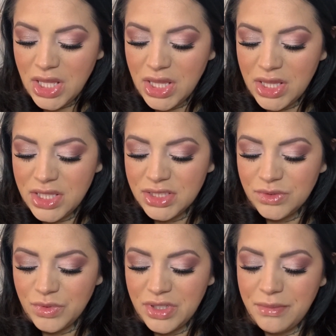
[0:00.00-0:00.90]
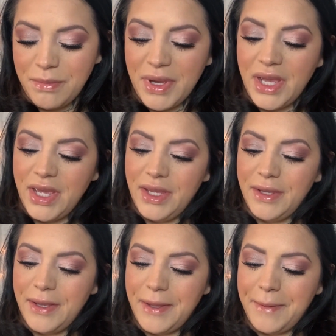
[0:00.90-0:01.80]
this one by
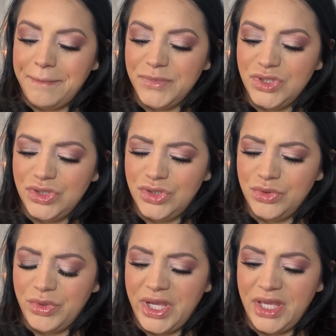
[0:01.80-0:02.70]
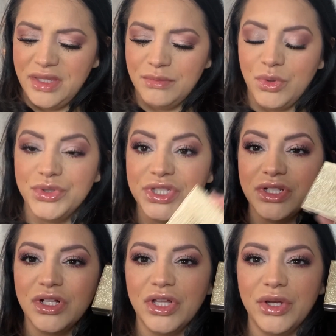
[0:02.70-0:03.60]
Jouer, the Molten
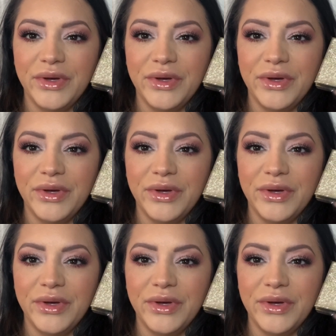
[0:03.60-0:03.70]
Glow.